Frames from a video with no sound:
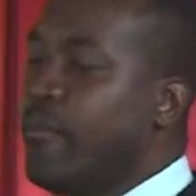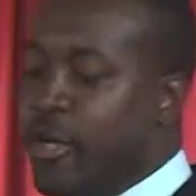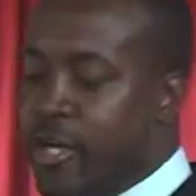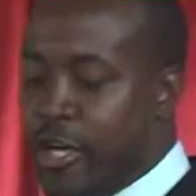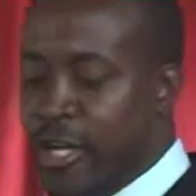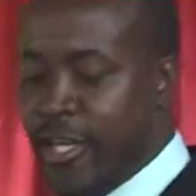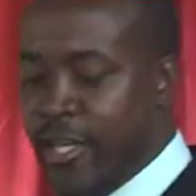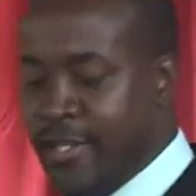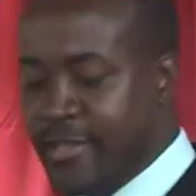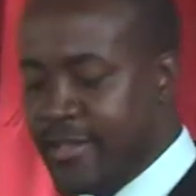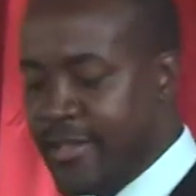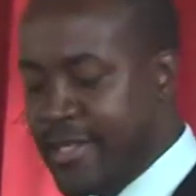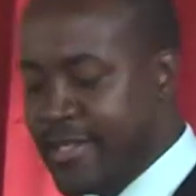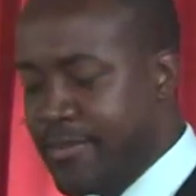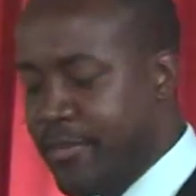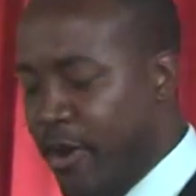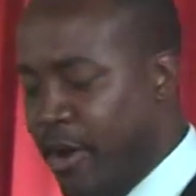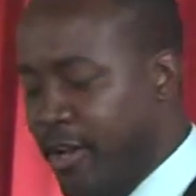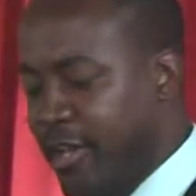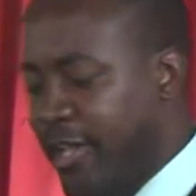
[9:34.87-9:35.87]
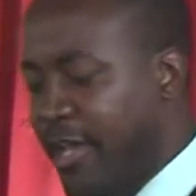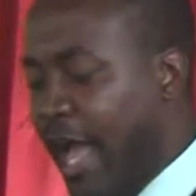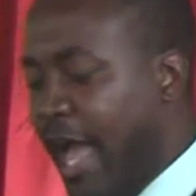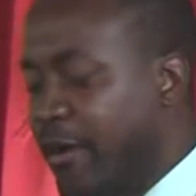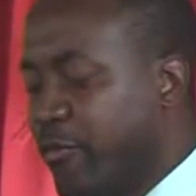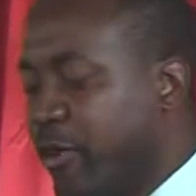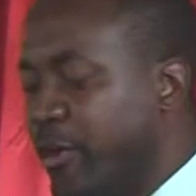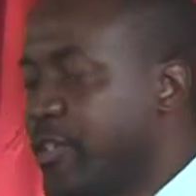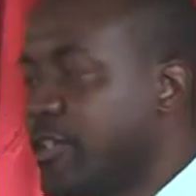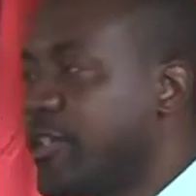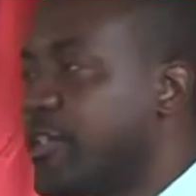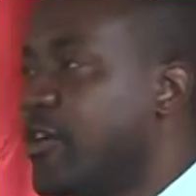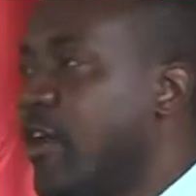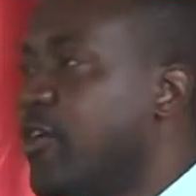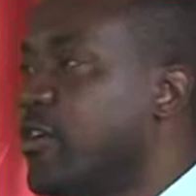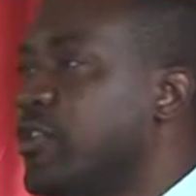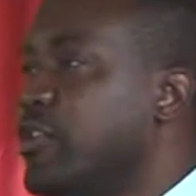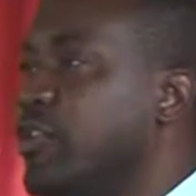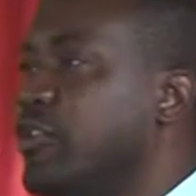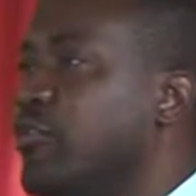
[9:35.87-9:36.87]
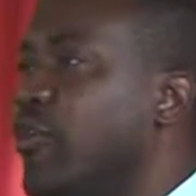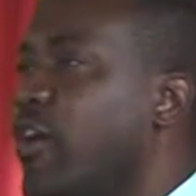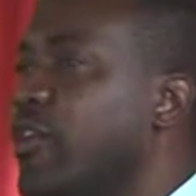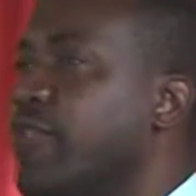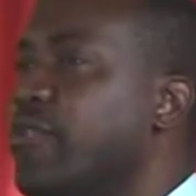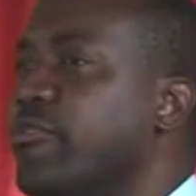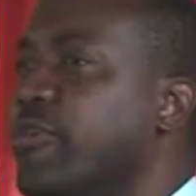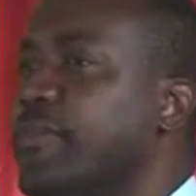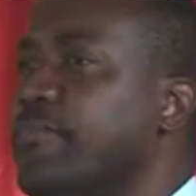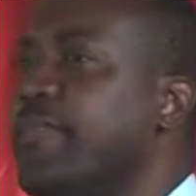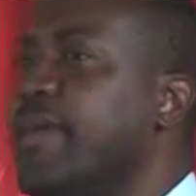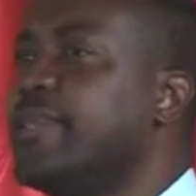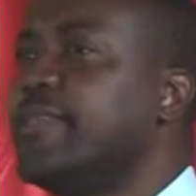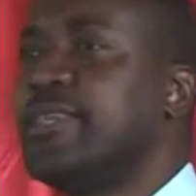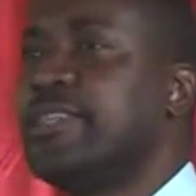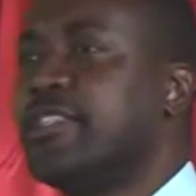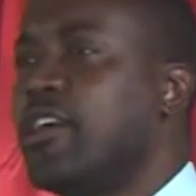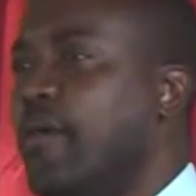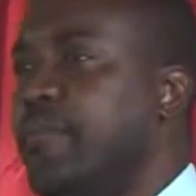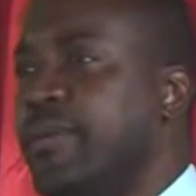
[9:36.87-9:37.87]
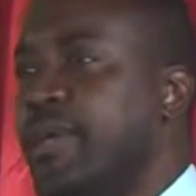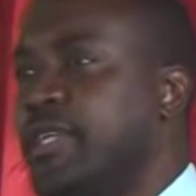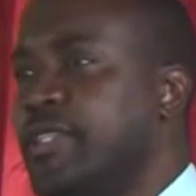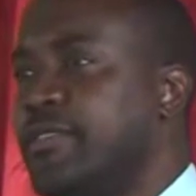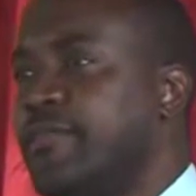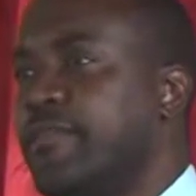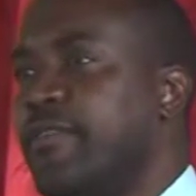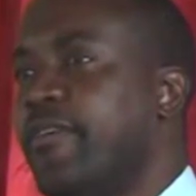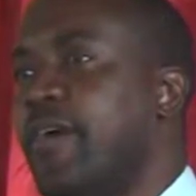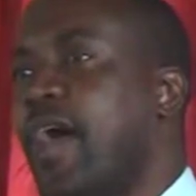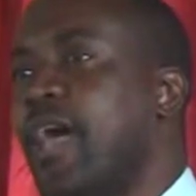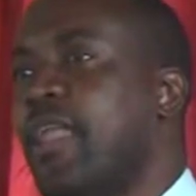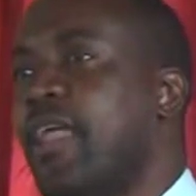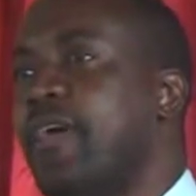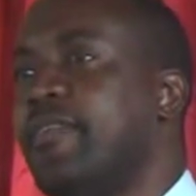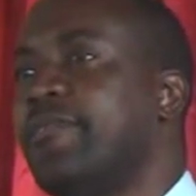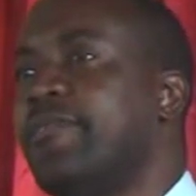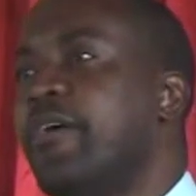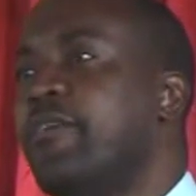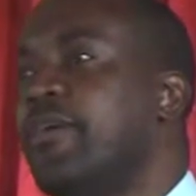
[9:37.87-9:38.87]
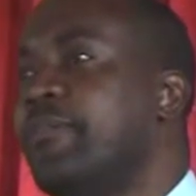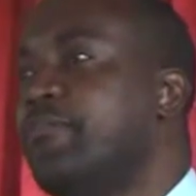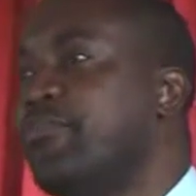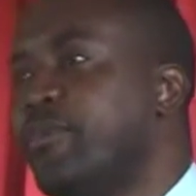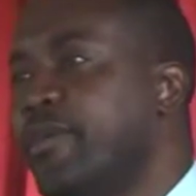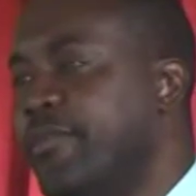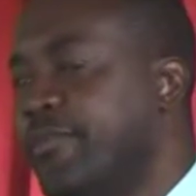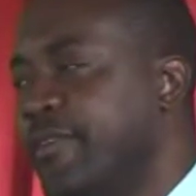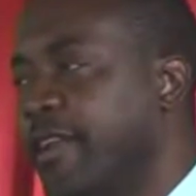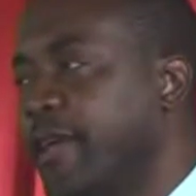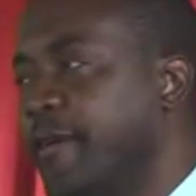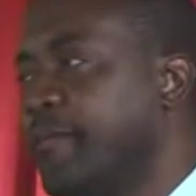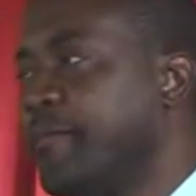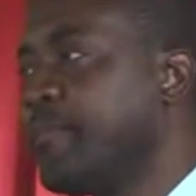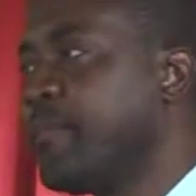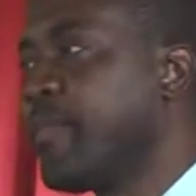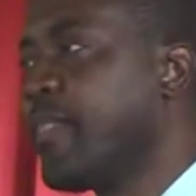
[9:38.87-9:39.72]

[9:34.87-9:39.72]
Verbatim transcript: But colleagues, this morning I want to talk to you on three basic topics, well, and, and very briefly.